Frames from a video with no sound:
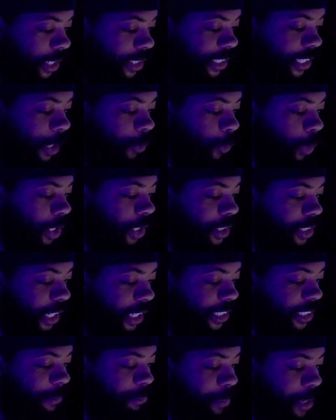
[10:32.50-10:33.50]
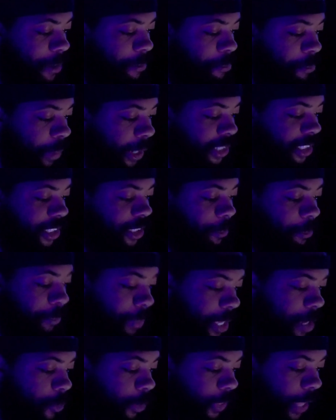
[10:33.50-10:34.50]
Said, well, it doesn't mean much to
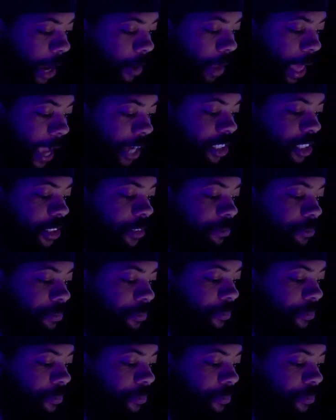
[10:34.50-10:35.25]
me without action.